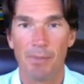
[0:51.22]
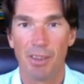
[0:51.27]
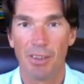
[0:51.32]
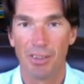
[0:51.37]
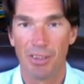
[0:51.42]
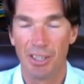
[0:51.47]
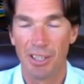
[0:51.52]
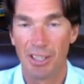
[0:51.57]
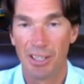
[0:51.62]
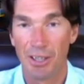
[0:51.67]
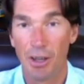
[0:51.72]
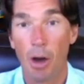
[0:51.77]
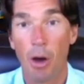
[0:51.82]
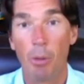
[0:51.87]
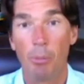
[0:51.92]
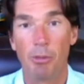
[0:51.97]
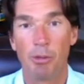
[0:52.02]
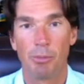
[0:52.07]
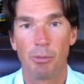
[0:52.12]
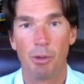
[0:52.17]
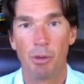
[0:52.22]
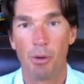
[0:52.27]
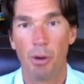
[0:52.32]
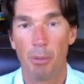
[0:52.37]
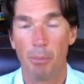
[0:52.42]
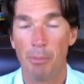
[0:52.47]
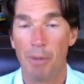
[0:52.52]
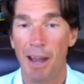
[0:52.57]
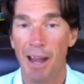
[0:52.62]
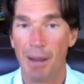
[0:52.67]
the optimal
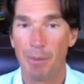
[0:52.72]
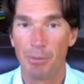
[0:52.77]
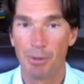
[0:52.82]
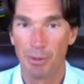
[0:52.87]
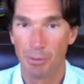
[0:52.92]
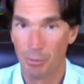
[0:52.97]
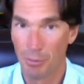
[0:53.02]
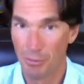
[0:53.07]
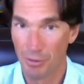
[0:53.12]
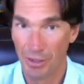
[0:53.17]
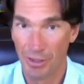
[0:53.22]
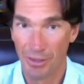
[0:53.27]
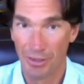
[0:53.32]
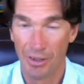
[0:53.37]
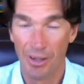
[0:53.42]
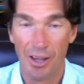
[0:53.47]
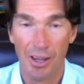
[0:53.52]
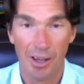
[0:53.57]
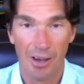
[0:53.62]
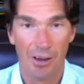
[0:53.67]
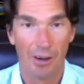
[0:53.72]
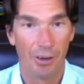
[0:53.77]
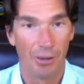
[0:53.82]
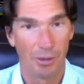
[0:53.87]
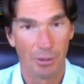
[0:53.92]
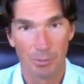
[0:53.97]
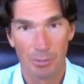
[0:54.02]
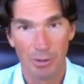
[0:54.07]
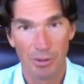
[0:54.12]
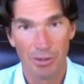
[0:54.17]
map within our
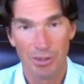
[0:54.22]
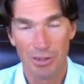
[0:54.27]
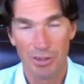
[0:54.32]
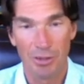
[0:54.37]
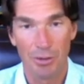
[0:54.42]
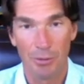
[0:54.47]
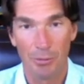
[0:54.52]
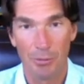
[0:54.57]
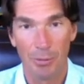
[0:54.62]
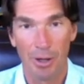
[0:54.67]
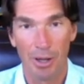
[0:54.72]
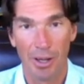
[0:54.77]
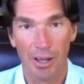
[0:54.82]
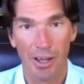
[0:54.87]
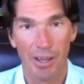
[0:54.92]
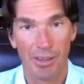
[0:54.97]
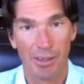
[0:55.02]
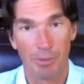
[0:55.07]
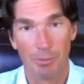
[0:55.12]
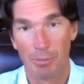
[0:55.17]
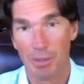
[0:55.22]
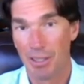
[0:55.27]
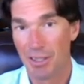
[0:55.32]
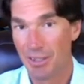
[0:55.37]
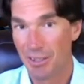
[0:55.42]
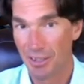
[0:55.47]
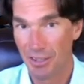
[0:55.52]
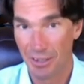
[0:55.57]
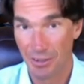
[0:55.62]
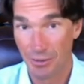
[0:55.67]
computer software, and then
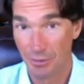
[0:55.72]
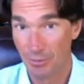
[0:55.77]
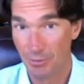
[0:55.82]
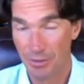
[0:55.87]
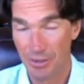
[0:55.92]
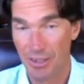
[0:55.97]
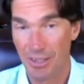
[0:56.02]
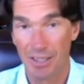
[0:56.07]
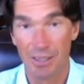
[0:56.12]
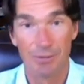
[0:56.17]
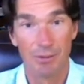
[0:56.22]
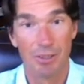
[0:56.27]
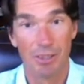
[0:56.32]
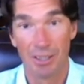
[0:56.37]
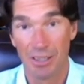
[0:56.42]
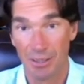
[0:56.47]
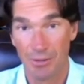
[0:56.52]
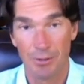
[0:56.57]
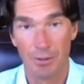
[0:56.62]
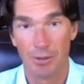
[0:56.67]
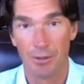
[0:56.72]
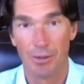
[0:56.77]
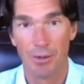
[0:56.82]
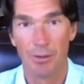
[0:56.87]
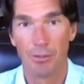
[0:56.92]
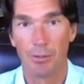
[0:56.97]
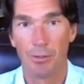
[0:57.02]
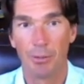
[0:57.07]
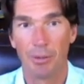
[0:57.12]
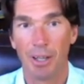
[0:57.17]
basically sort of gives you an
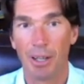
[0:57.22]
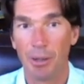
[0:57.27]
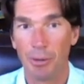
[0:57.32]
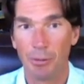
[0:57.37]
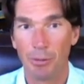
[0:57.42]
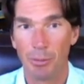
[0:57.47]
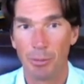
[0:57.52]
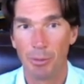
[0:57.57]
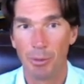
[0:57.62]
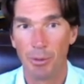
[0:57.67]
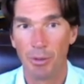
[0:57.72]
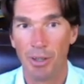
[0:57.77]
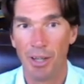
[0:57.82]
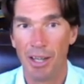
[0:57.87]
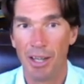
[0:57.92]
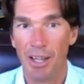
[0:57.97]
overall health report.